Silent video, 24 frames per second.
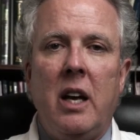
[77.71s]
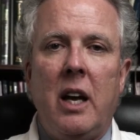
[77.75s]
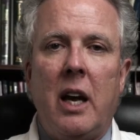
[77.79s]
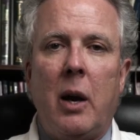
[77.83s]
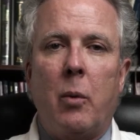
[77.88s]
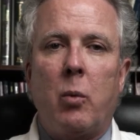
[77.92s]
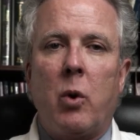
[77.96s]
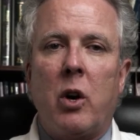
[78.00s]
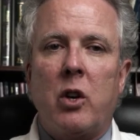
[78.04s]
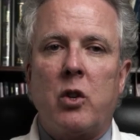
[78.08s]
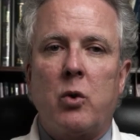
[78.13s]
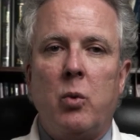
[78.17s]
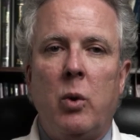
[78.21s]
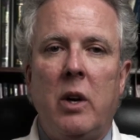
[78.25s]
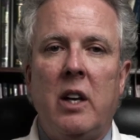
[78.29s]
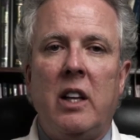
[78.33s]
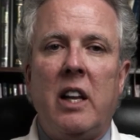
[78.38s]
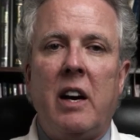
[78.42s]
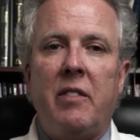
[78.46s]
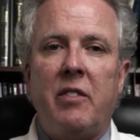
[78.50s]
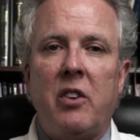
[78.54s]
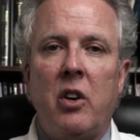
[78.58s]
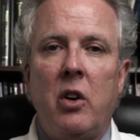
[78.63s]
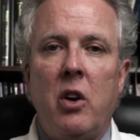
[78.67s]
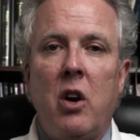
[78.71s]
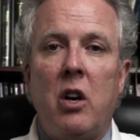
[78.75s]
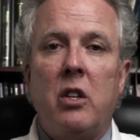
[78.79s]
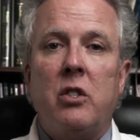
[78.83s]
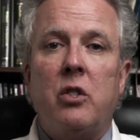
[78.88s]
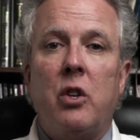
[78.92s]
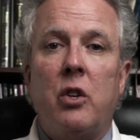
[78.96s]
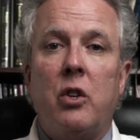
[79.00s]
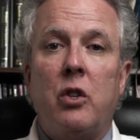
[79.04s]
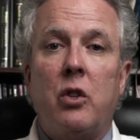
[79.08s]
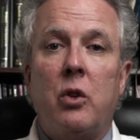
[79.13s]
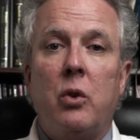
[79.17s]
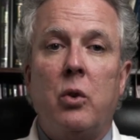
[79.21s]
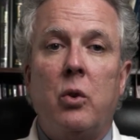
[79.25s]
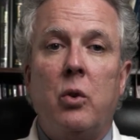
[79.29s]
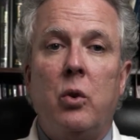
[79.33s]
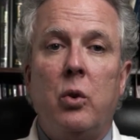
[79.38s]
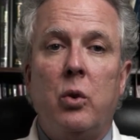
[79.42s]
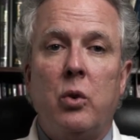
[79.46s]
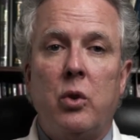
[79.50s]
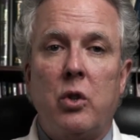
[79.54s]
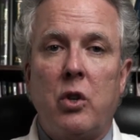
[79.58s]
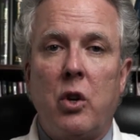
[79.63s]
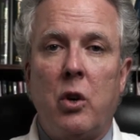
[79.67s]
It works well after non-surgical
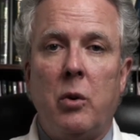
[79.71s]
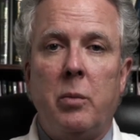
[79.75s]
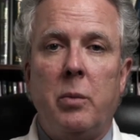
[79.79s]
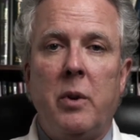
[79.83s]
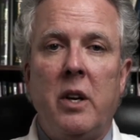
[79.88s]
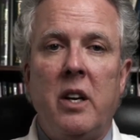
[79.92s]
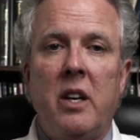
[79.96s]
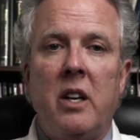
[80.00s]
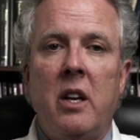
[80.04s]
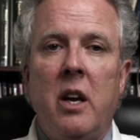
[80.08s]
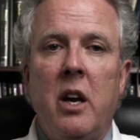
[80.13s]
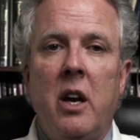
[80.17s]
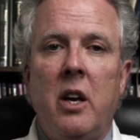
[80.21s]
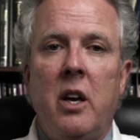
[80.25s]
Cool Sculpting